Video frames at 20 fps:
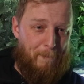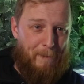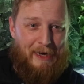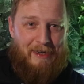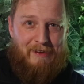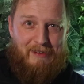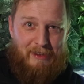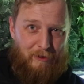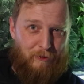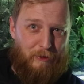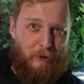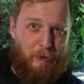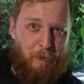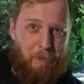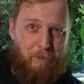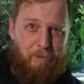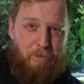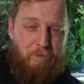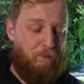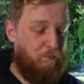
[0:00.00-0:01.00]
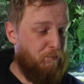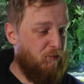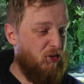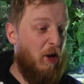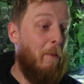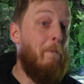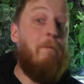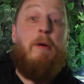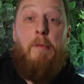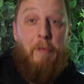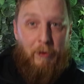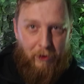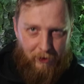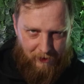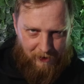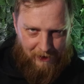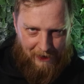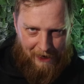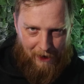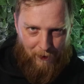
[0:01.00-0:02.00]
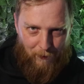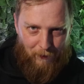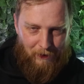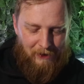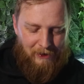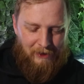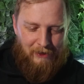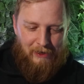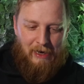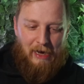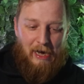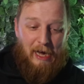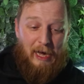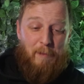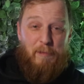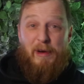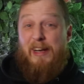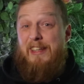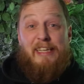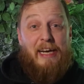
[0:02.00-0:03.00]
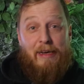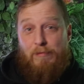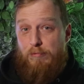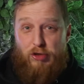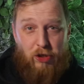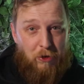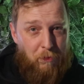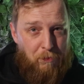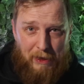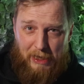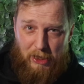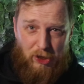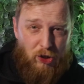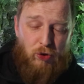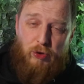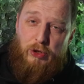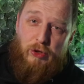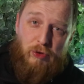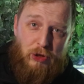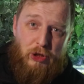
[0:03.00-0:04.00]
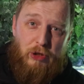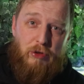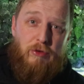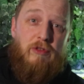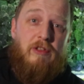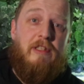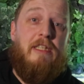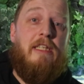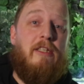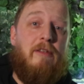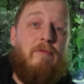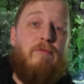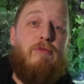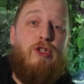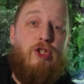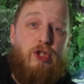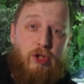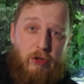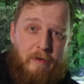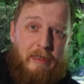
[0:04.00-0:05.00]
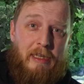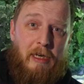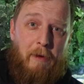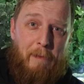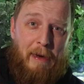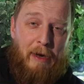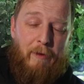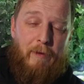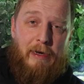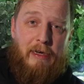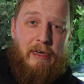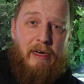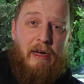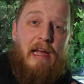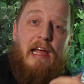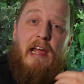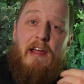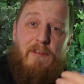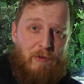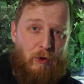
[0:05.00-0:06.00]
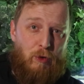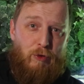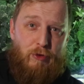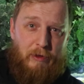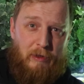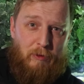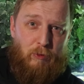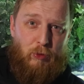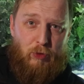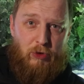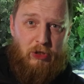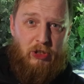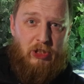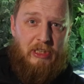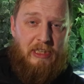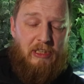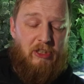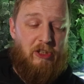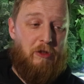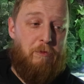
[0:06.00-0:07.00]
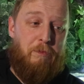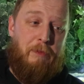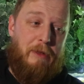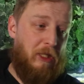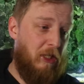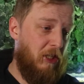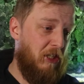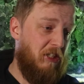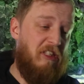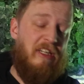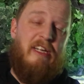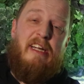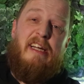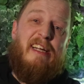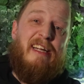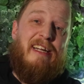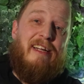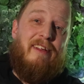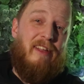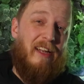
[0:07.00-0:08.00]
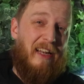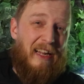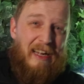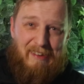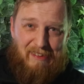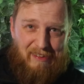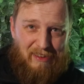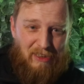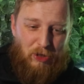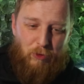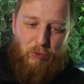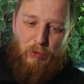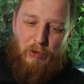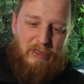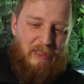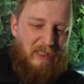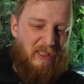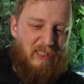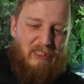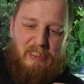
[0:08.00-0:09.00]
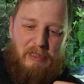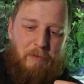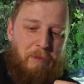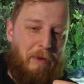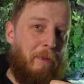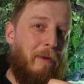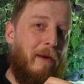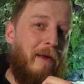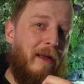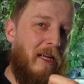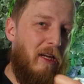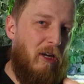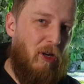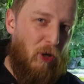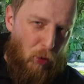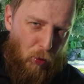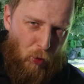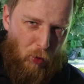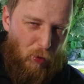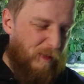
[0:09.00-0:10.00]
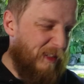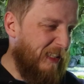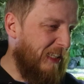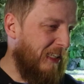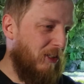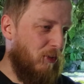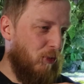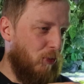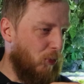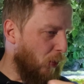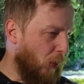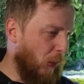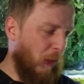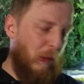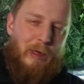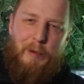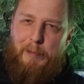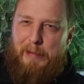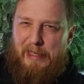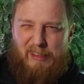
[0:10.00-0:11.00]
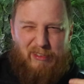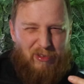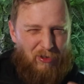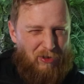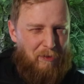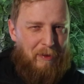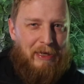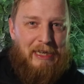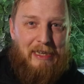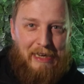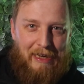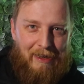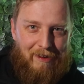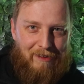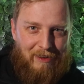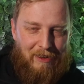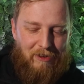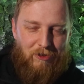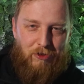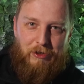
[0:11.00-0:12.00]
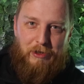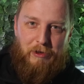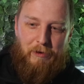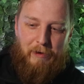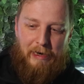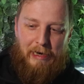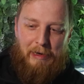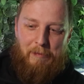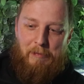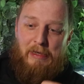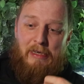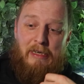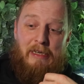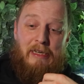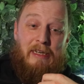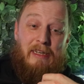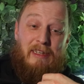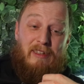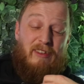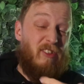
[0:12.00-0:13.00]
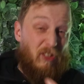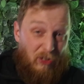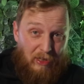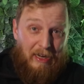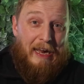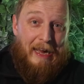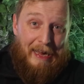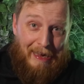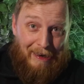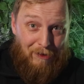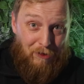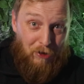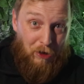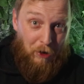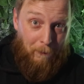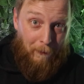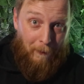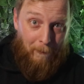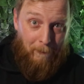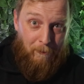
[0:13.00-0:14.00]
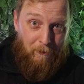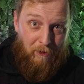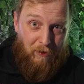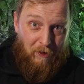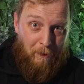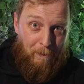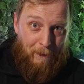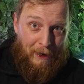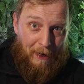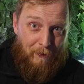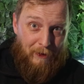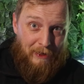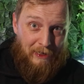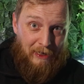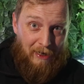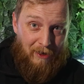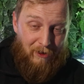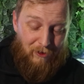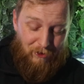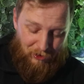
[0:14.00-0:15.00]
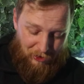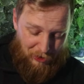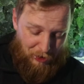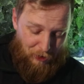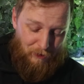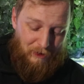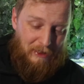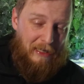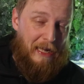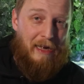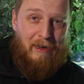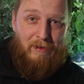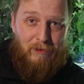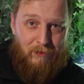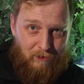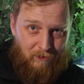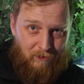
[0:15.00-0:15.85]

and bacterial supplement now. And yeah, just make sure you're using them during the power cut if you're doing water changes, because the last thing you want is to be putting chlorine or chloramines or something nasty into your aquarium that's going to add to the problems of the power cut. So yeah,